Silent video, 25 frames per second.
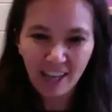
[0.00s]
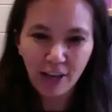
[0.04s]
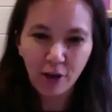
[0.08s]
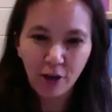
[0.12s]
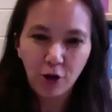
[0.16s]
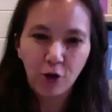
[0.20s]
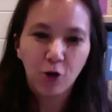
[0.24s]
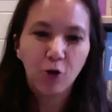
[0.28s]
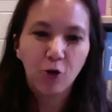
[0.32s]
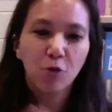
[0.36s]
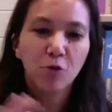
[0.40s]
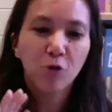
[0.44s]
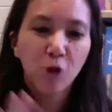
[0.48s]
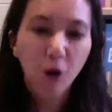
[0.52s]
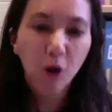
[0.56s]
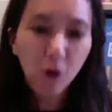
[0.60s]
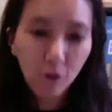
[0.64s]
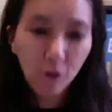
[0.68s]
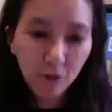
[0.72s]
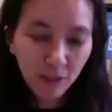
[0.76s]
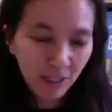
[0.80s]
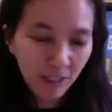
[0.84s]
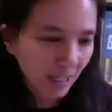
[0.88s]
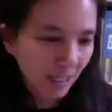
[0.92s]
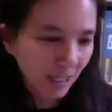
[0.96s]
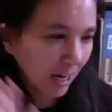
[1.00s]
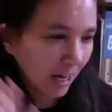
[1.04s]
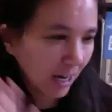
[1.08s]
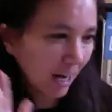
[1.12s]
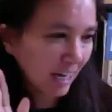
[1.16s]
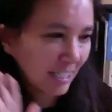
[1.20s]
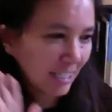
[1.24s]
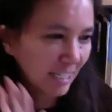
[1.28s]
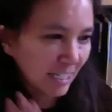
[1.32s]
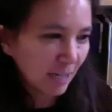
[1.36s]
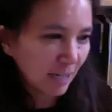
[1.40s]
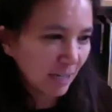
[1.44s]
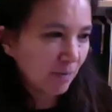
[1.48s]
Who knows? The
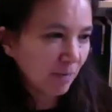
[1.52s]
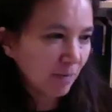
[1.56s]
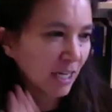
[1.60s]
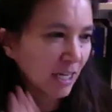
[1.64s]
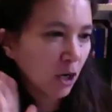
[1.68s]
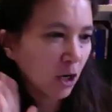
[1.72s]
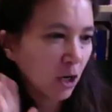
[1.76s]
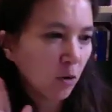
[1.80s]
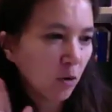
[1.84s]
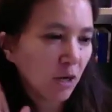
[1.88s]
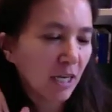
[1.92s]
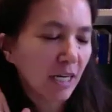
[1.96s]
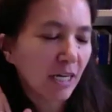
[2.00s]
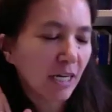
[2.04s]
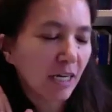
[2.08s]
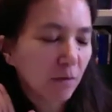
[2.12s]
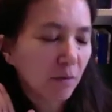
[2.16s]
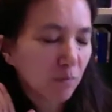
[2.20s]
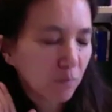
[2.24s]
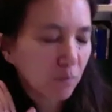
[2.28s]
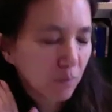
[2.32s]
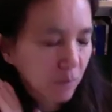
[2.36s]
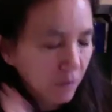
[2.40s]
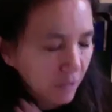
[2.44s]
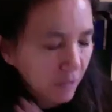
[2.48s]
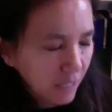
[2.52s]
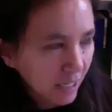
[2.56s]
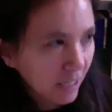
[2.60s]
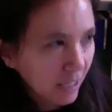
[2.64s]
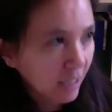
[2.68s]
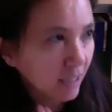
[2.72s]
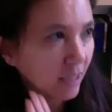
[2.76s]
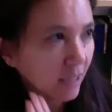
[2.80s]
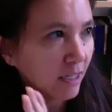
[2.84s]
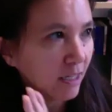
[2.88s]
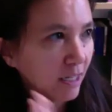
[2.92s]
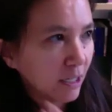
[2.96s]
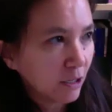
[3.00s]
idea may go in a
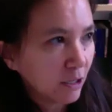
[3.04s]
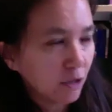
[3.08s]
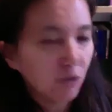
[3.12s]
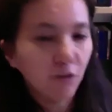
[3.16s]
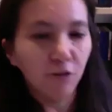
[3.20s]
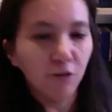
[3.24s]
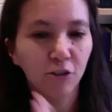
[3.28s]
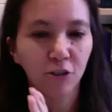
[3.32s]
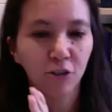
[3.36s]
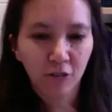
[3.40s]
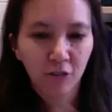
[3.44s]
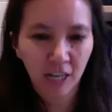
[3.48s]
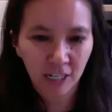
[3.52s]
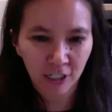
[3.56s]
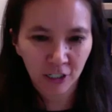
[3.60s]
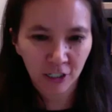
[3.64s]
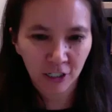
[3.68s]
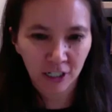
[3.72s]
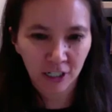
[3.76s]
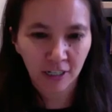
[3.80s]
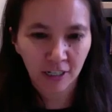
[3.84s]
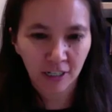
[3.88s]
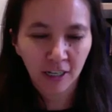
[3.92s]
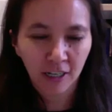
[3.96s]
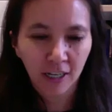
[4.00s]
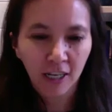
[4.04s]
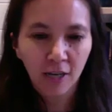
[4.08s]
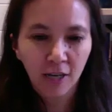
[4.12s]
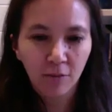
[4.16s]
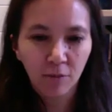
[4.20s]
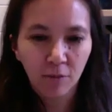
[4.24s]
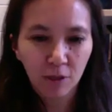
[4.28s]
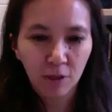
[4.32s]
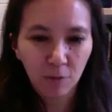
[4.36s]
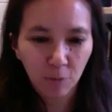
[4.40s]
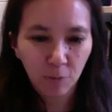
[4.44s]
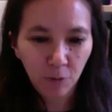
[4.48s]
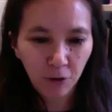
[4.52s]
completely new direction.
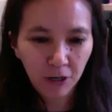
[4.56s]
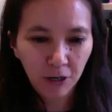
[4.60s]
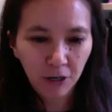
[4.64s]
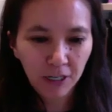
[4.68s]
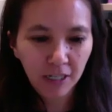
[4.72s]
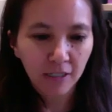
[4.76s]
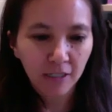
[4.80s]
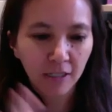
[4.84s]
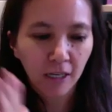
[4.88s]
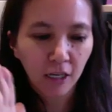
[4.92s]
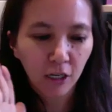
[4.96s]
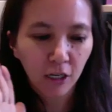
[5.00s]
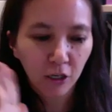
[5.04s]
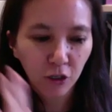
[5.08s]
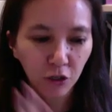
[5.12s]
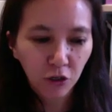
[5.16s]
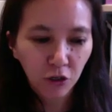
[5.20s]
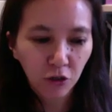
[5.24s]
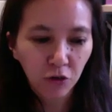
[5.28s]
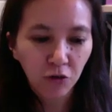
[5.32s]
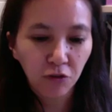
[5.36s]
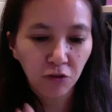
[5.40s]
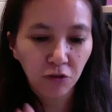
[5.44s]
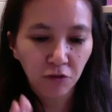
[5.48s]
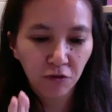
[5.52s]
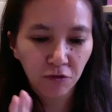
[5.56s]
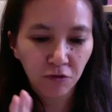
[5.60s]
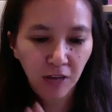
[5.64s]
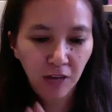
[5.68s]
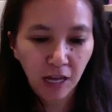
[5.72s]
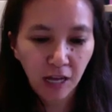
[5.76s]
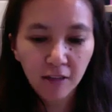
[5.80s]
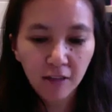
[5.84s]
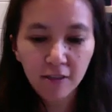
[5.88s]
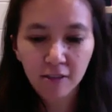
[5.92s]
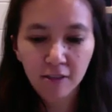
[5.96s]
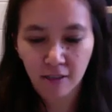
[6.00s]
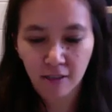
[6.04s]
But the point is, you
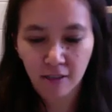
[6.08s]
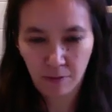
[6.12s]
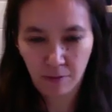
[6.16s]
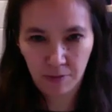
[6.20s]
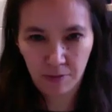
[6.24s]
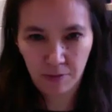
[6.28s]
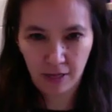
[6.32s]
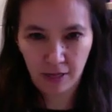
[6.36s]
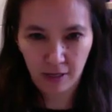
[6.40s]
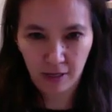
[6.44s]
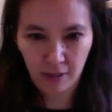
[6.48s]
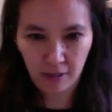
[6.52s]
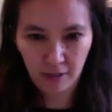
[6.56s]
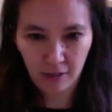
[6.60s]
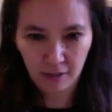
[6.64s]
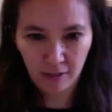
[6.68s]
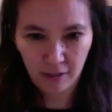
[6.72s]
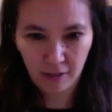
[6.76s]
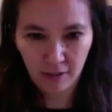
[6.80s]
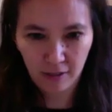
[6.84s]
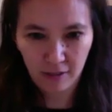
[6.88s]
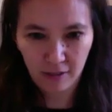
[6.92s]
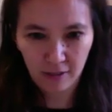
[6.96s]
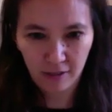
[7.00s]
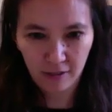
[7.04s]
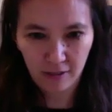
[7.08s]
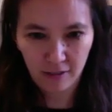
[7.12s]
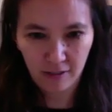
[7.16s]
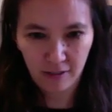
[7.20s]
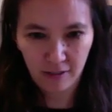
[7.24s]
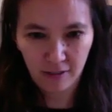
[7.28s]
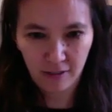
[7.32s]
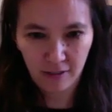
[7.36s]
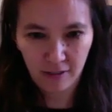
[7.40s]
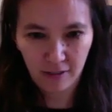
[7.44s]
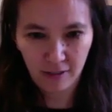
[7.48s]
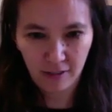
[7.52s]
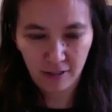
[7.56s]
felt something.
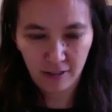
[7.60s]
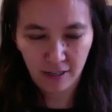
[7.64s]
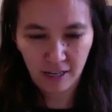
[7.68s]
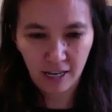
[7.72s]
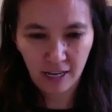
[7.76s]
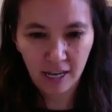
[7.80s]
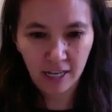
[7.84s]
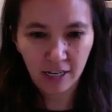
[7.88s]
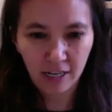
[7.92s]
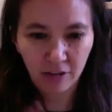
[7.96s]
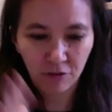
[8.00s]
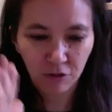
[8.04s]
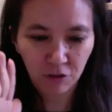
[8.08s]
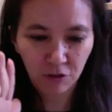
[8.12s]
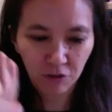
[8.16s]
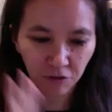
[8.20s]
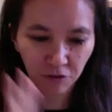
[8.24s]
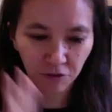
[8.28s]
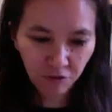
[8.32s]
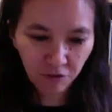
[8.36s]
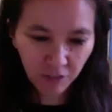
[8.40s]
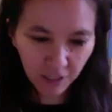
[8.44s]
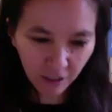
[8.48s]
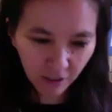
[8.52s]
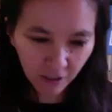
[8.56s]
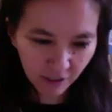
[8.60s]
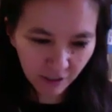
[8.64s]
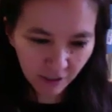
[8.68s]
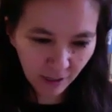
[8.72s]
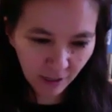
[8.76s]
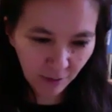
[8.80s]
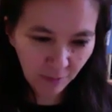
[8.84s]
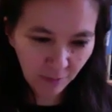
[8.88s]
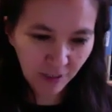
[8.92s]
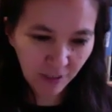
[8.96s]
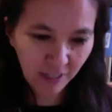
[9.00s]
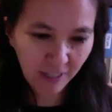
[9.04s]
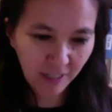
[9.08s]
And if you feel
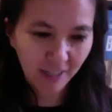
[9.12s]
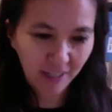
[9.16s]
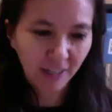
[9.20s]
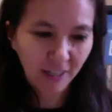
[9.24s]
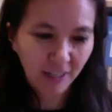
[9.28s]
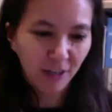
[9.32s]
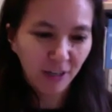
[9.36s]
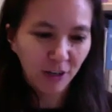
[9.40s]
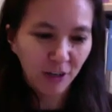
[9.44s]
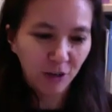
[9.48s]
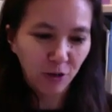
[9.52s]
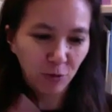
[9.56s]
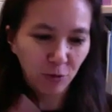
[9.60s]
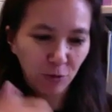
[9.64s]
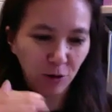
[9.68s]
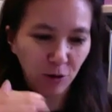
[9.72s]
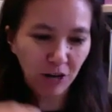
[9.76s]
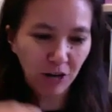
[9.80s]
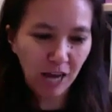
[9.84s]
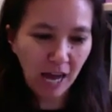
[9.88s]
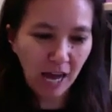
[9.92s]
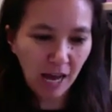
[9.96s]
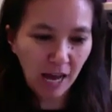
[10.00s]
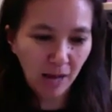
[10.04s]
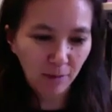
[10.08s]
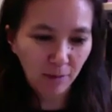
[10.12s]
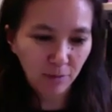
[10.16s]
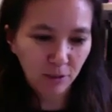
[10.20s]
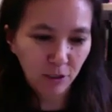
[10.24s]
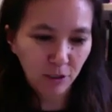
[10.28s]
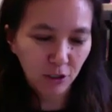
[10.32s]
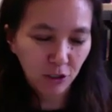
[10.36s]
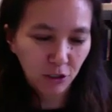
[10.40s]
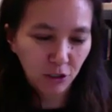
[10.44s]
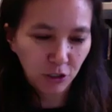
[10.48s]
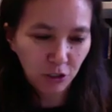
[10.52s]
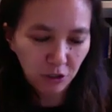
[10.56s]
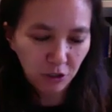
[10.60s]
something, you're more apt
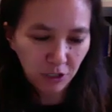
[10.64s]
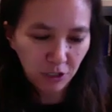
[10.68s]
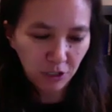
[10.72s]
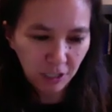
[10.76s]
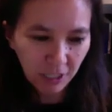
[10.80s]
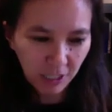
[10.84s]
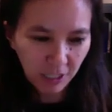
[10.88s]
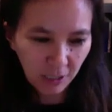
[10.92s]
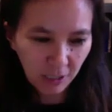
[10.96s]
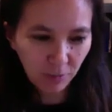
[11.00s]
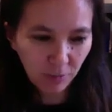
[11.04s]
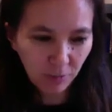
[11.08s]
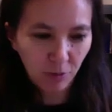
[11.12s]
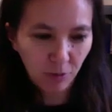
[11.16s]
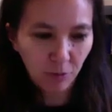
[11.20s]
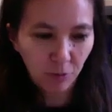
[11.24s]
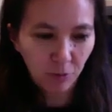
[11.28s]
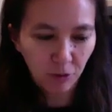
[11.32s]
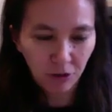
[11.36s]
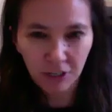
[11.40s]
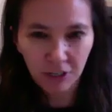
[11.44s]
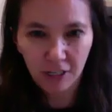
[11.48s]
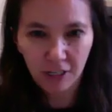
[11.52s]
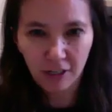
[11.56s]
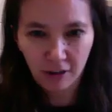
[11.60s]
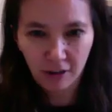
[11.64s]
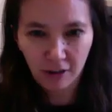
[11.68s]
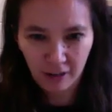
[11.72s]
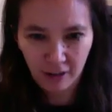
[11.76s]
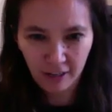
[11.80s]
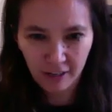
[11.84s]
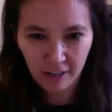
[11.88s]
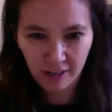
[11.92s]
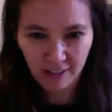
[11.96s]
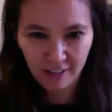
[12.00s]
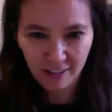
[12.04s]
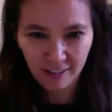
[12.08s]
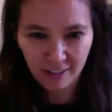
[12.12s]
to keep working on it.
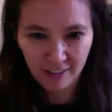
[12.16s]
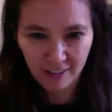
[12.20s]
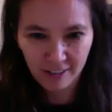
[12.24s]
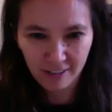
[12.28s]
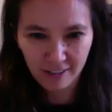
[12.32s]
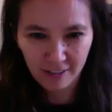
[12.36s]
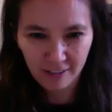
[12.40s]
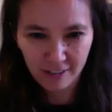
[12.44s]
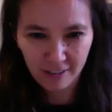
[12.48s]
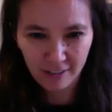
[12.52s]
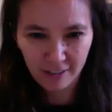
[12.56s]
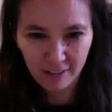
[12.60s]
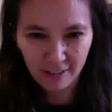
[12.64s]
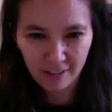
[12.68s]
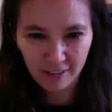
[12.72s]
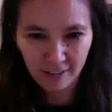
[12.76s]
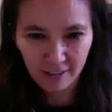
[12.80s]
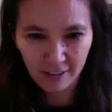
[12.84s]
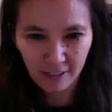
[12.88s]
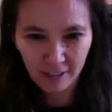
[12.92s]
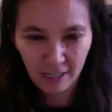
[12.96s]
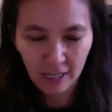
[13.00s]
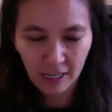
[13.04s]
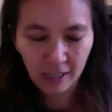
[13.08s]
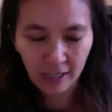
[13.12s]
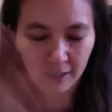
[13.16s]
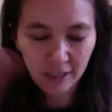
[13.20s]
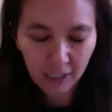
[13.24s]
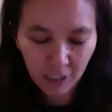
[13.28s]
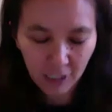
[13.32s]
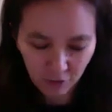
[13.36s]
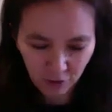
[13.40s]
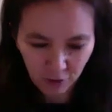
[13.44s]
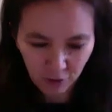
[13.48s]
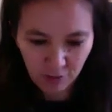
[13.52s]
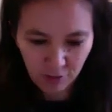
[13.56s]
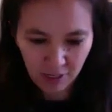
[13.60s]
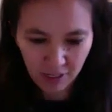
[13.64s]
At least
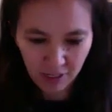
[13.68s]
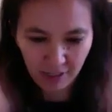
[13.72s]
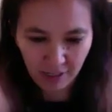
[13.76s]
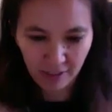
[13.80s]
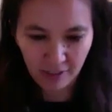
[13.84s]
for me.